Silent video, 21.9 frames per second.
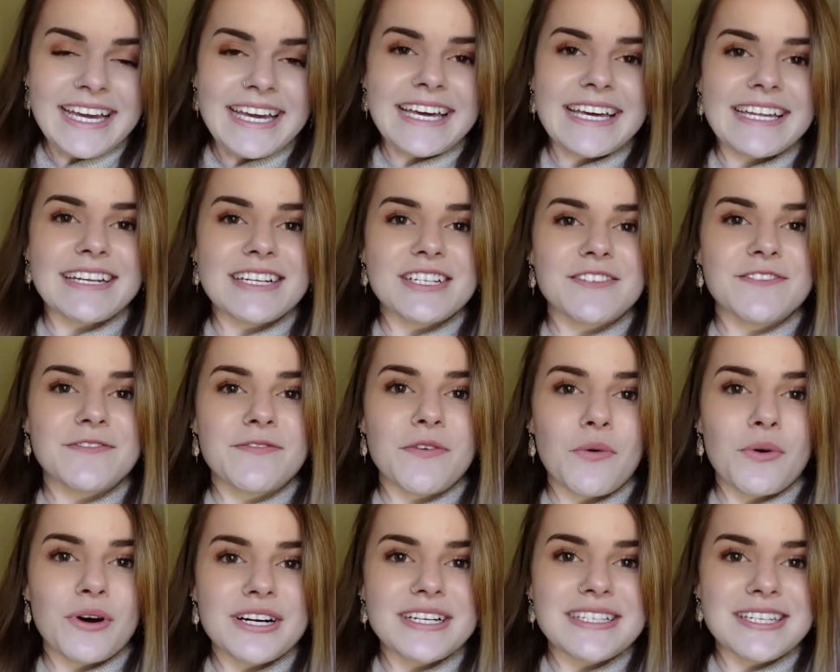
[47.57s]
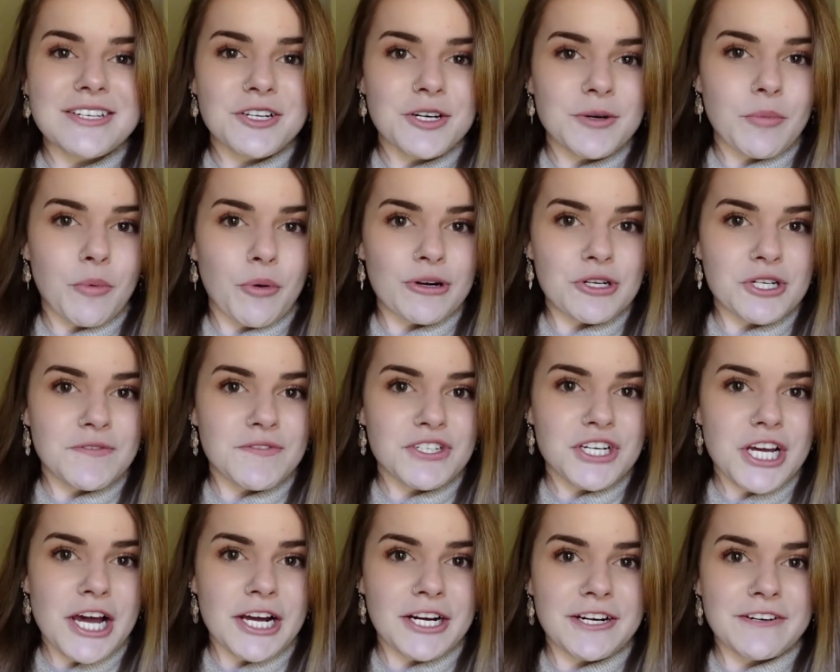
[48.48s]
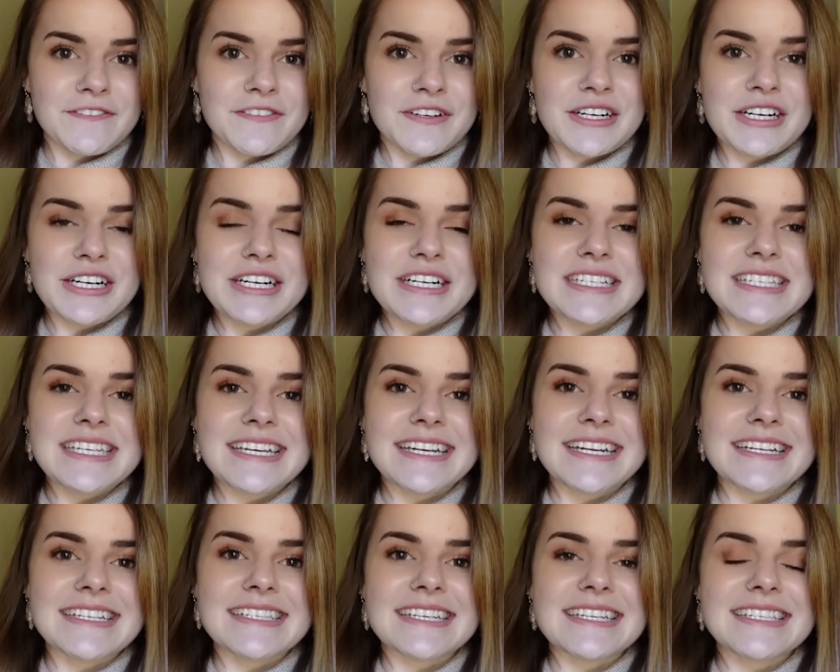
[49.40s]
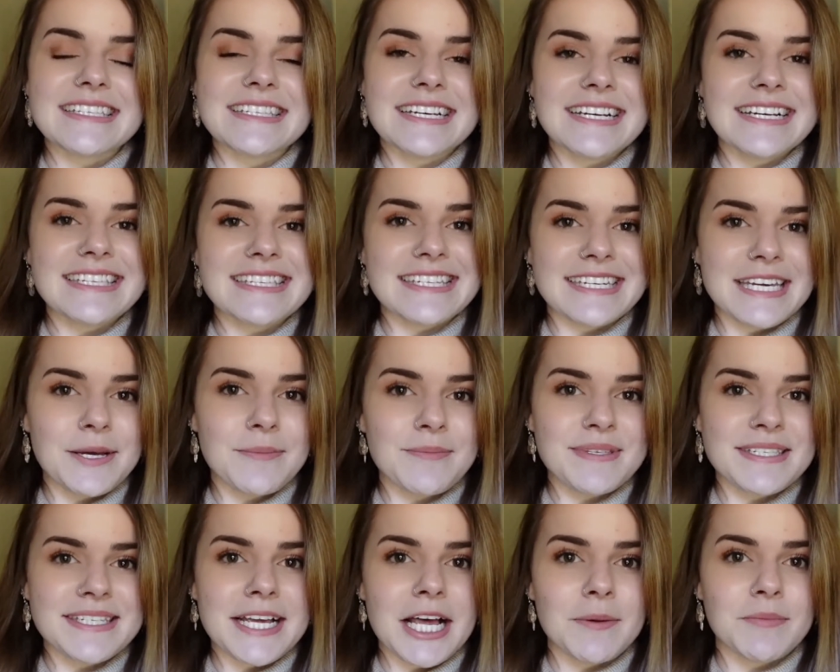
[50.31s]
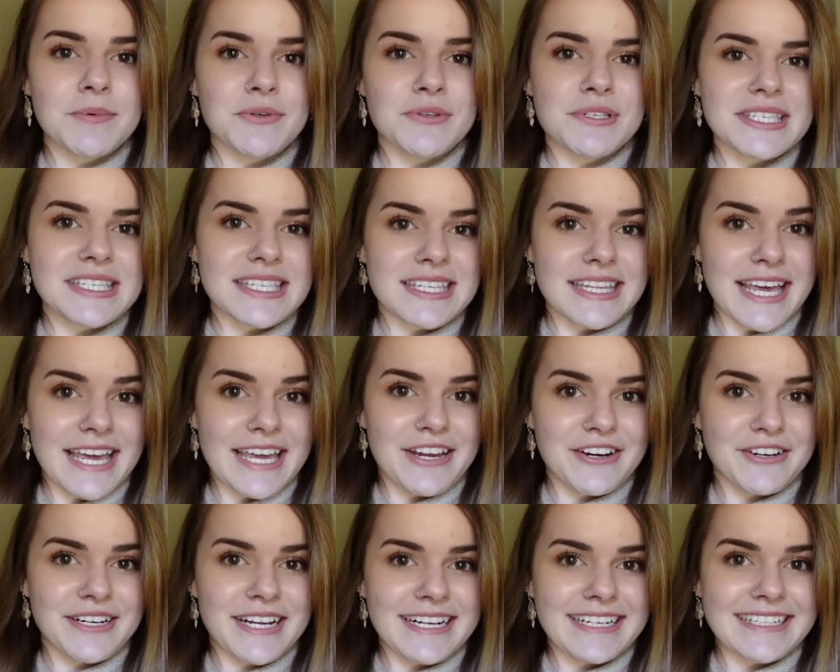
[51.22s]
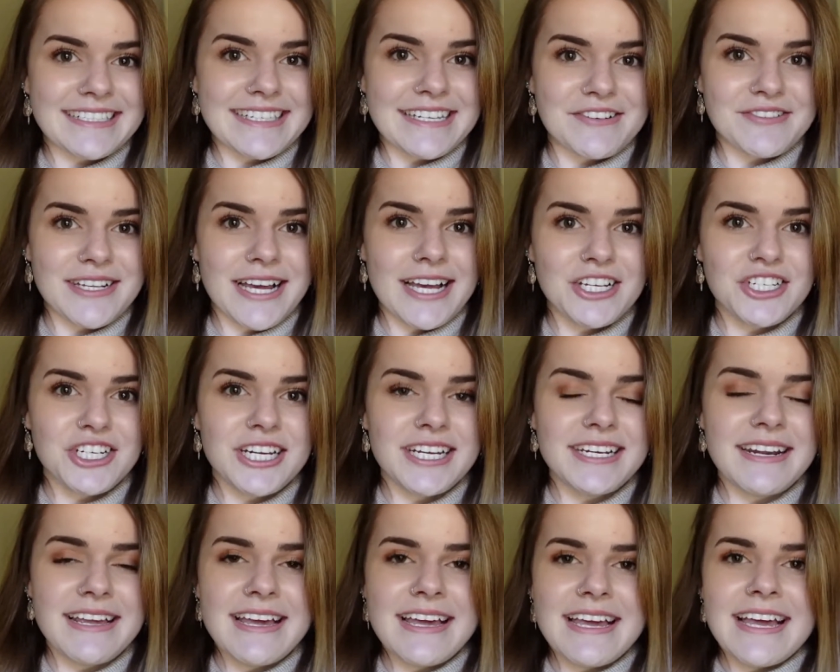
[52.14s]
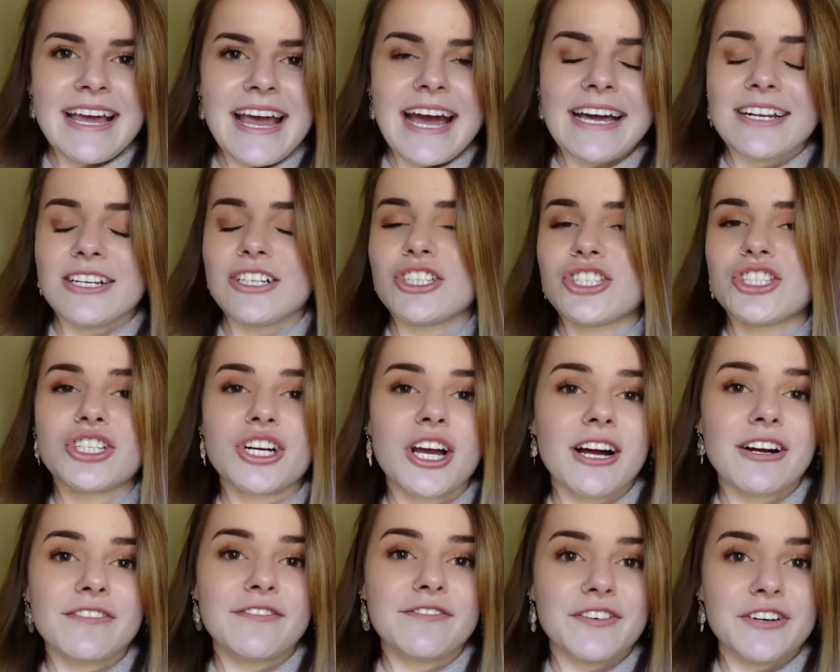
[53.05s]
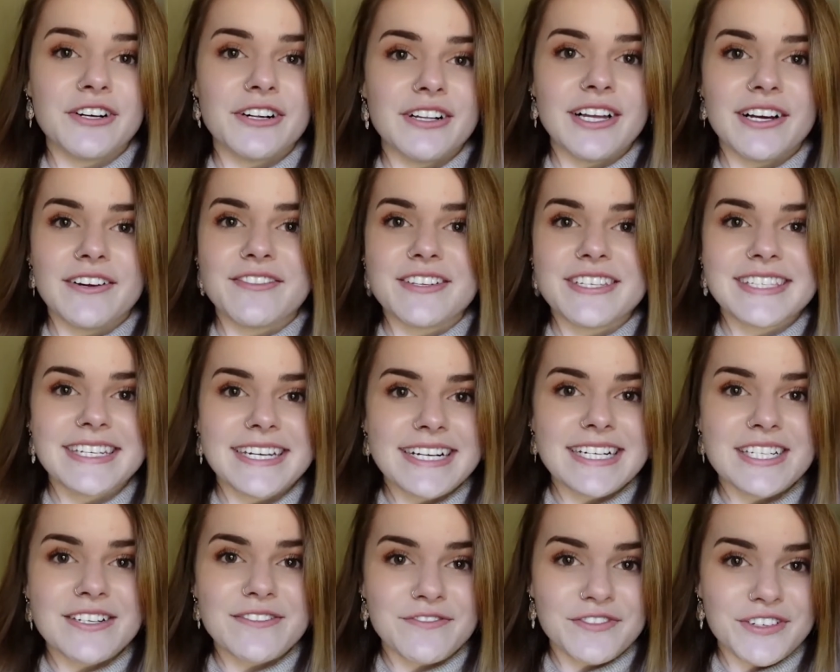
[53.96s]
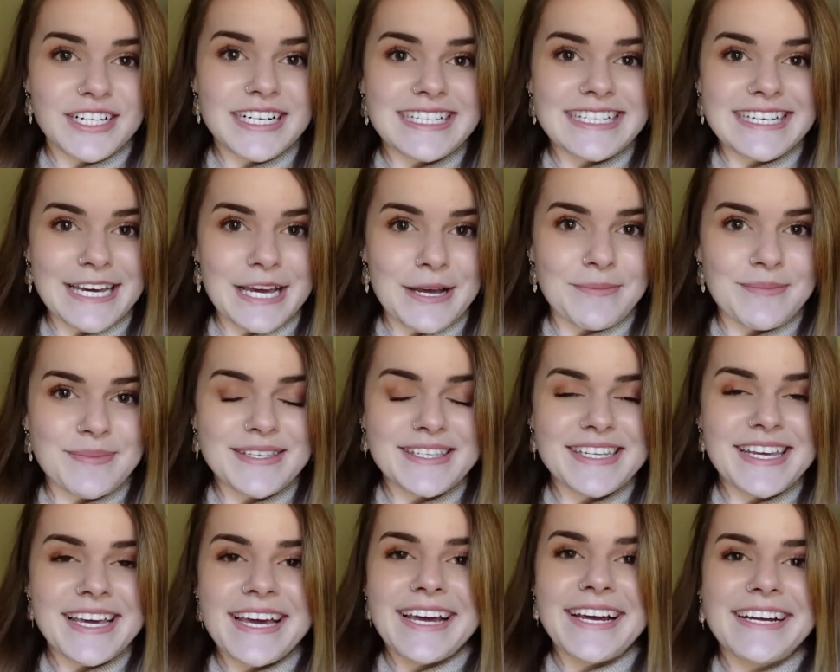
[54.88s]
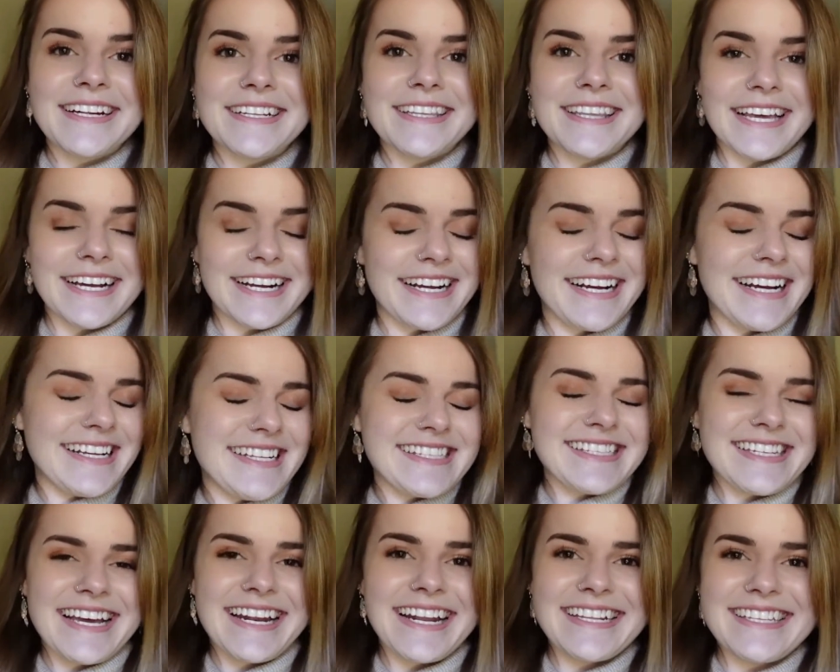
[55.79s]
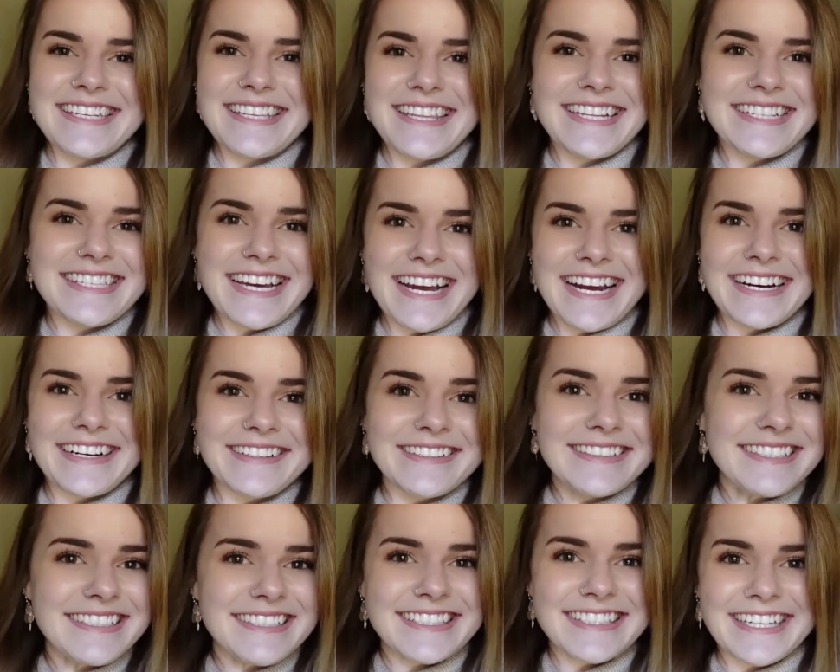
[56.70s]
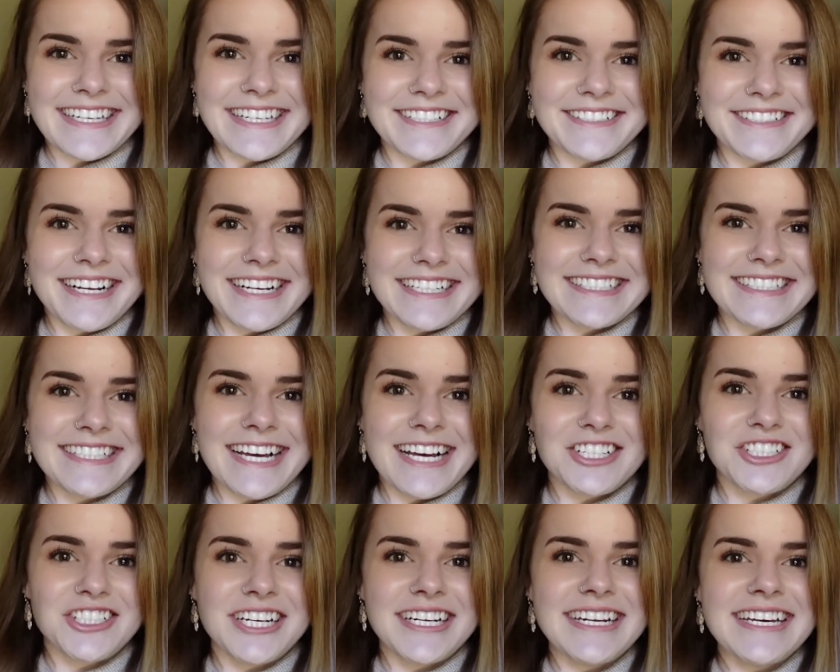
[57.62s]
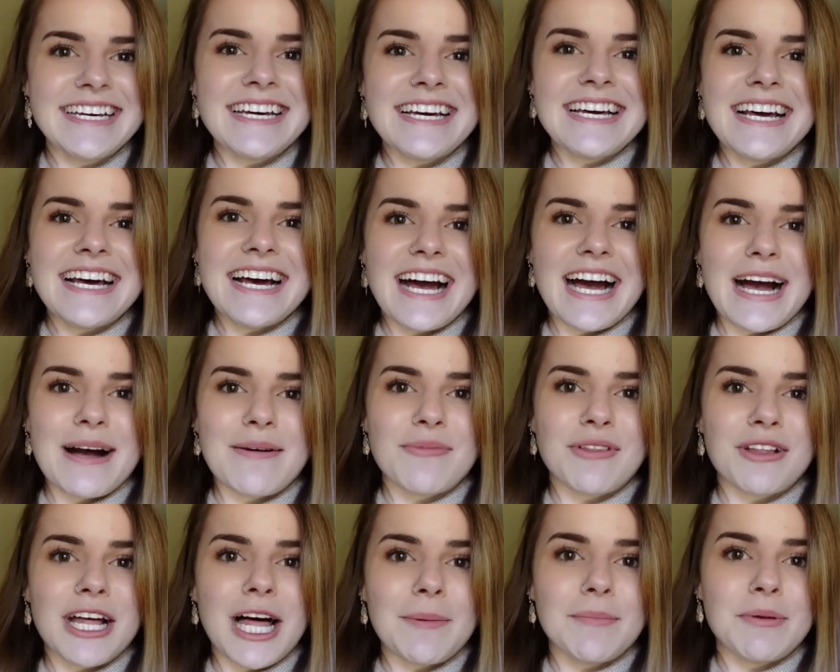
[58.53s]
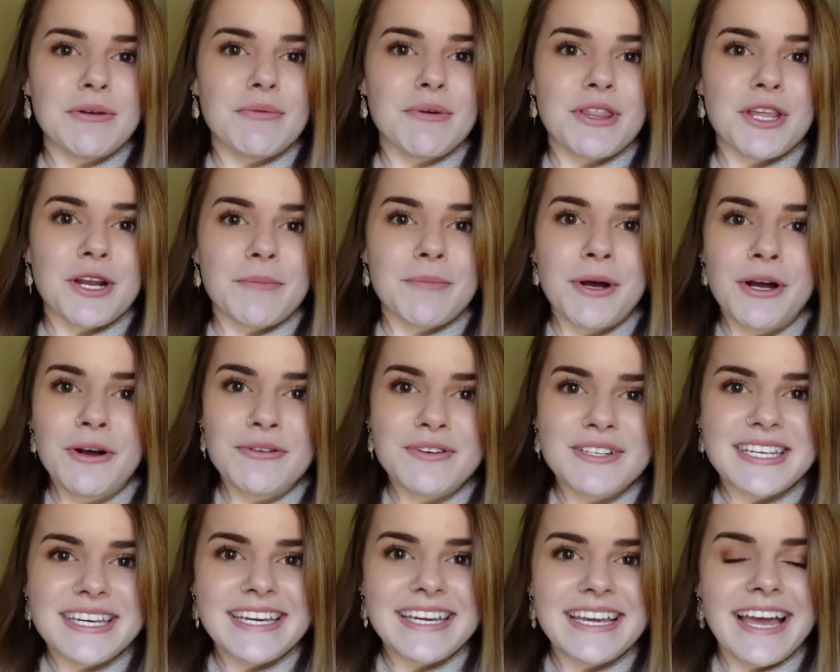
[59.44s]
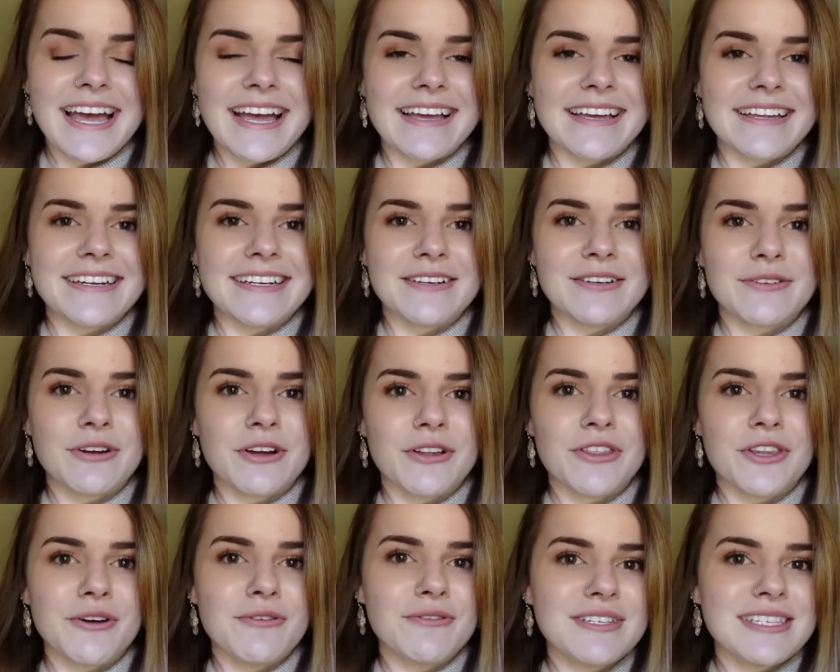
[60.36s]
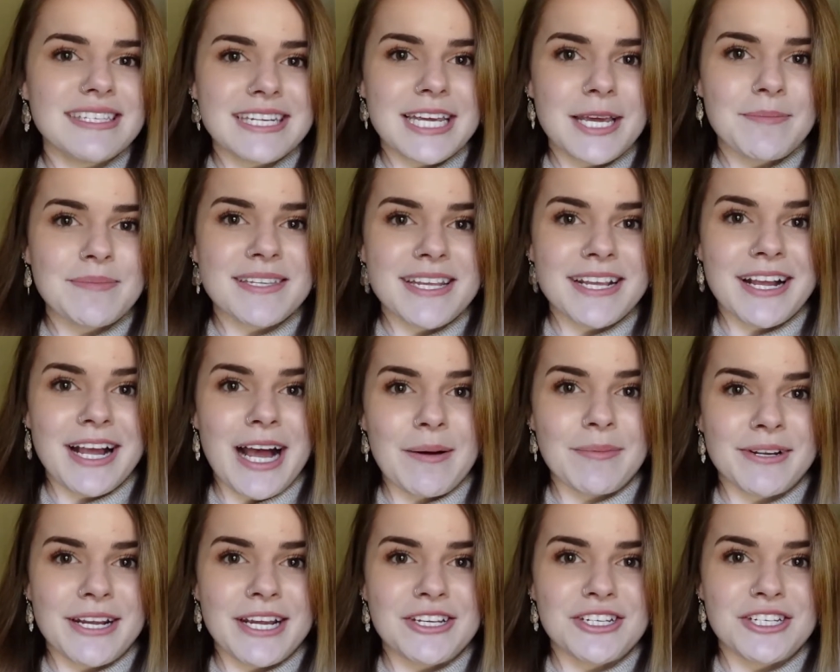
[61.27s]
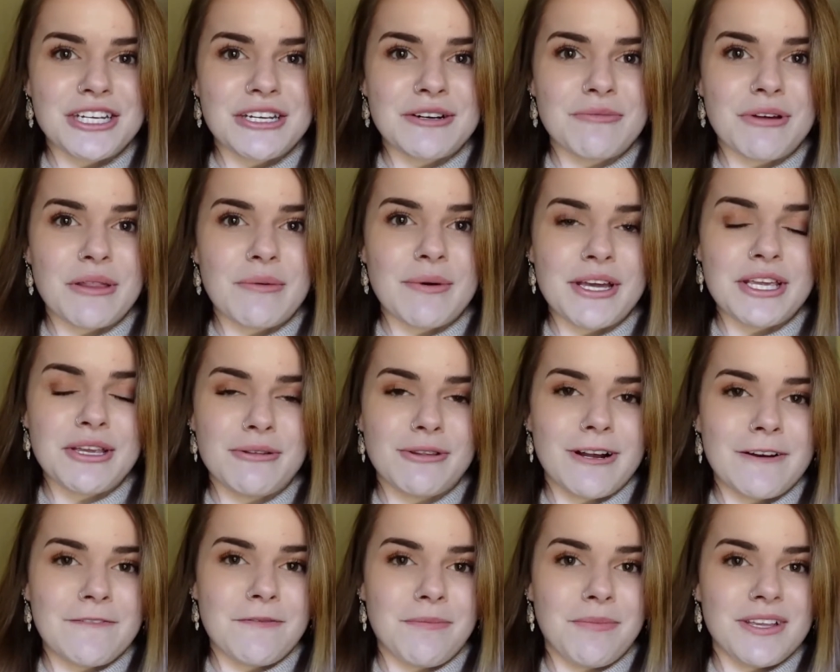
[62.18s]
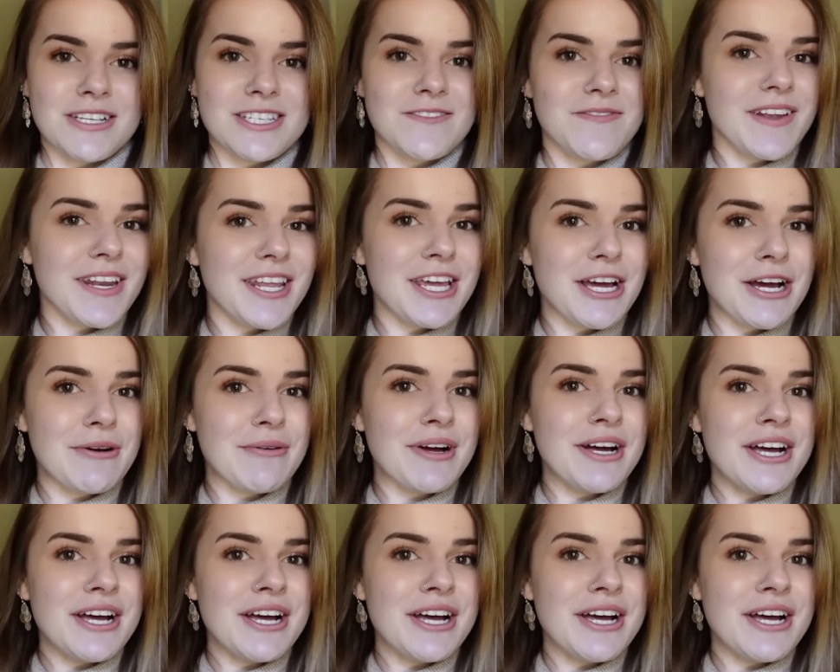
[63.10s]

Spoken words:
It is for senior portrait photographers. It is 6 tips to help you slay your next senior session, and it's chock full of 6 free tips. Like I said, it's in the title, to slay your next session. They'll help you with your posing, and those tips in combination with what you learned from this video